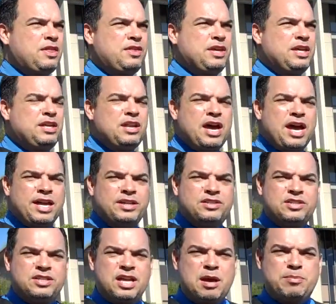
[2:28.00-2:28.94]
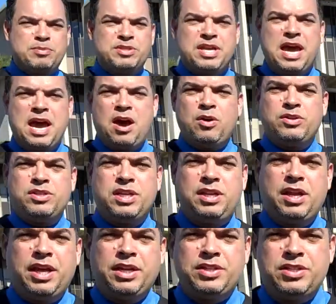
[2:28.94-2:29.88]
the 9 steps out
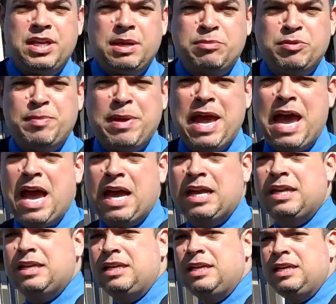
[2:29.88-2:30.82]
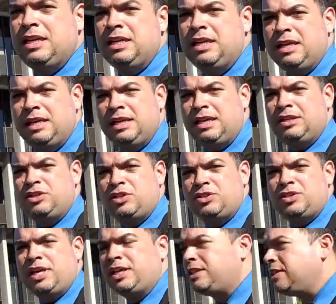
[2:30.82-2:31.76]
and 9 steps back,
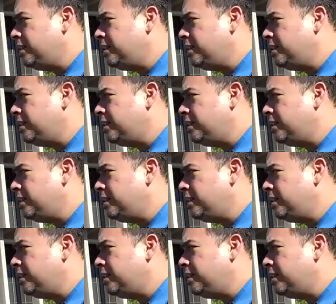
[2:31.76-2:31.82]
just like